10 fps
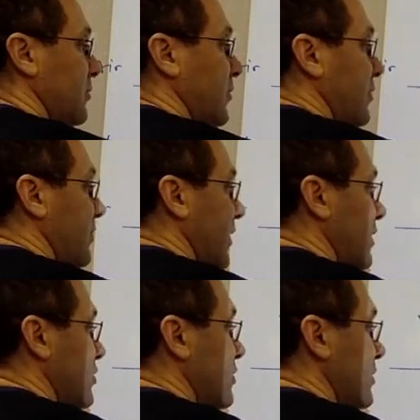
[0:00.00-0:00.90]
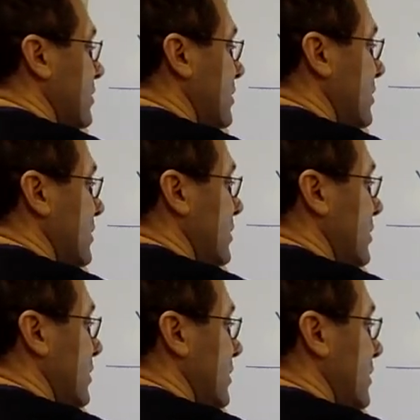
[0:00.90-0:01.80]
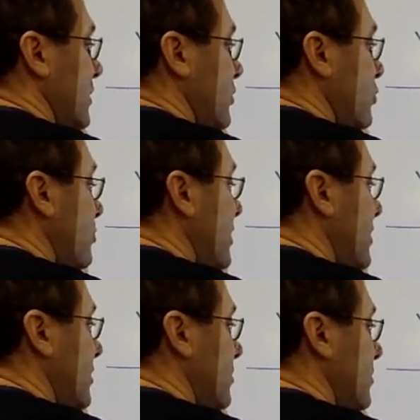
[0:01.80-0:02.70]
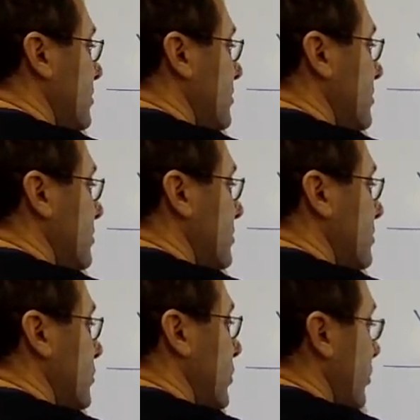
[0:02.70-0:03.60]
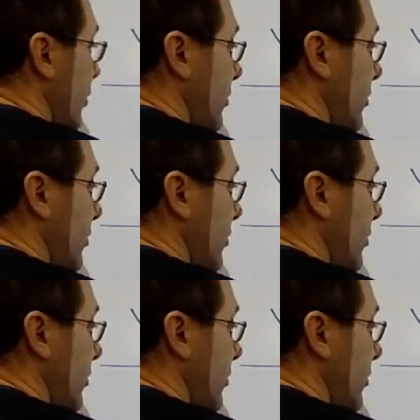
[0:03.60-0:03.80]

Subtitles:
of refraction in the new medium, where we're